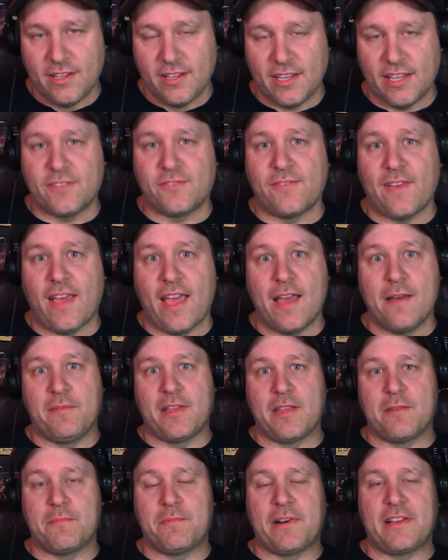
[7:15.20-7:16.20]
his
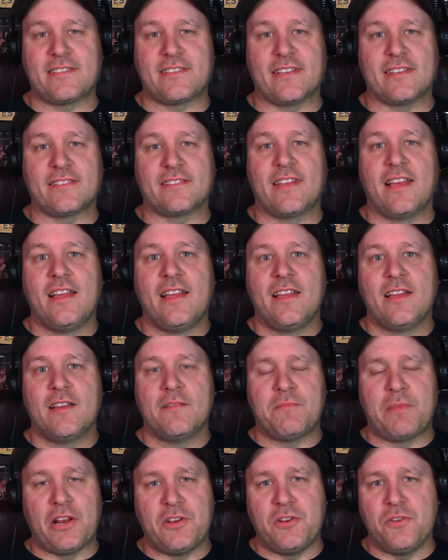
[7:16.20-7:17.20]
family. But he says,
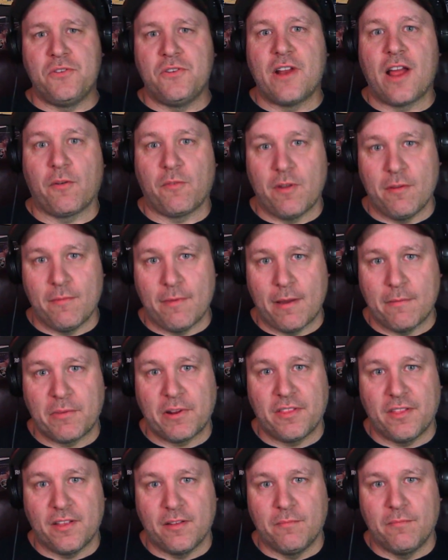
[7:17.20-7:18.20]
but I do not
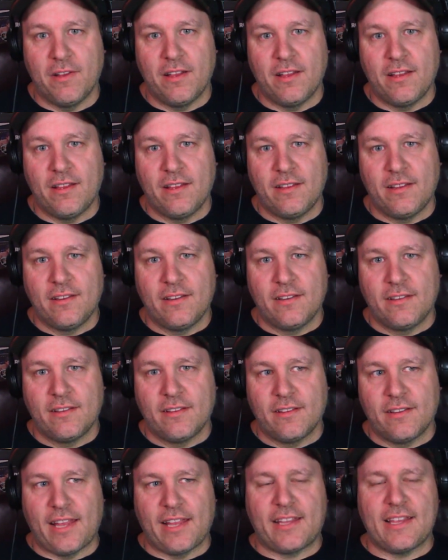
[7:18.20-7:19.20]
remember them.
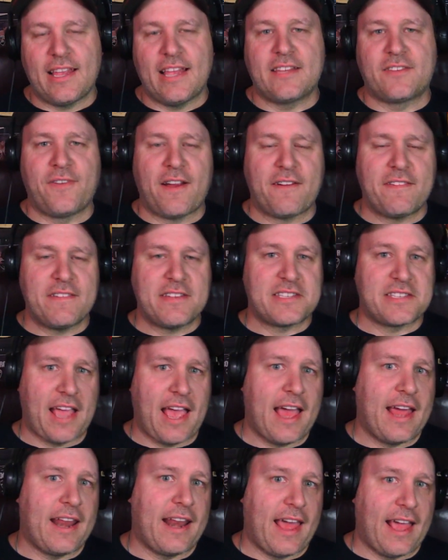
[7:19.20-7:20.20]
Like, it's very
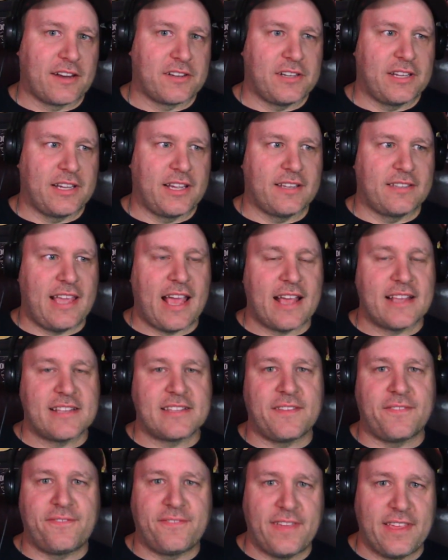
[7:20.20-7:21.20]
sad, actually, because he has
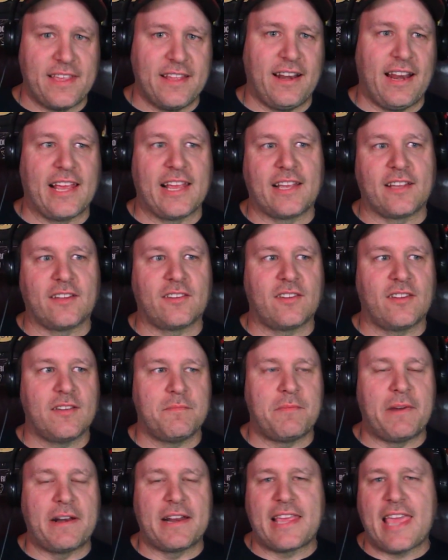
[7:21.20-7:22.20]
the feelings,
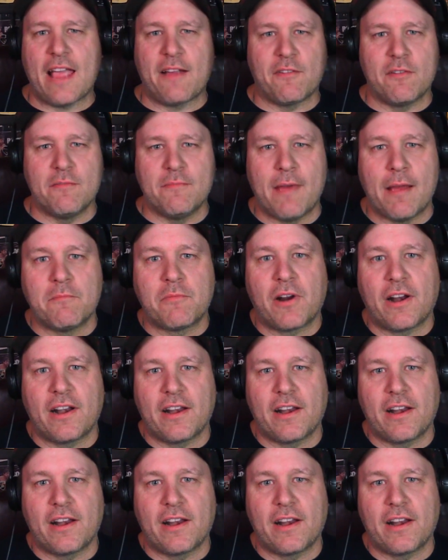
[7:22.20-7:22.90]
but he can't remember